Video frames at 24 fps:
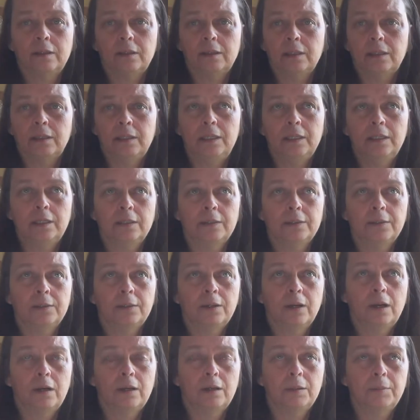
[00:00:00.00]
Here,
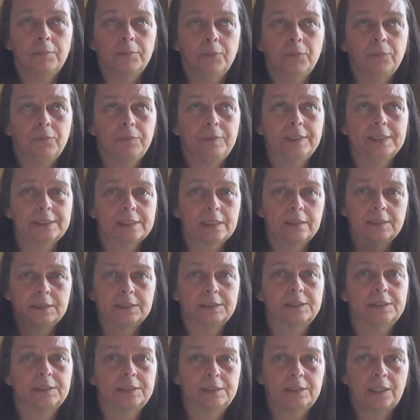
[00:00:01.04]
um, the sun is
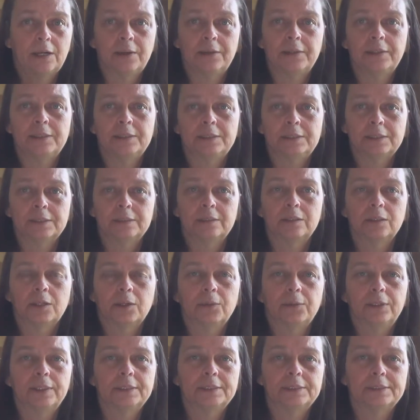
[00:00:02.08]
starting to
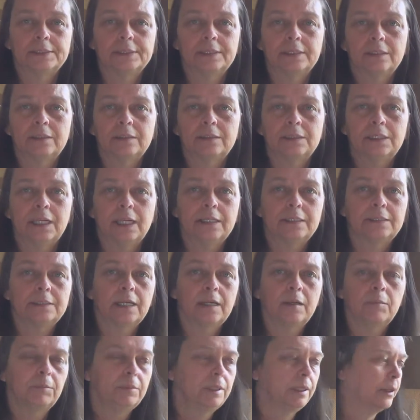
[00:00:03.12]
increase
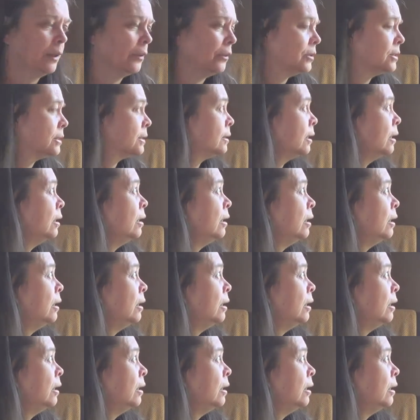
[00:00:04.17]
daytime lengths,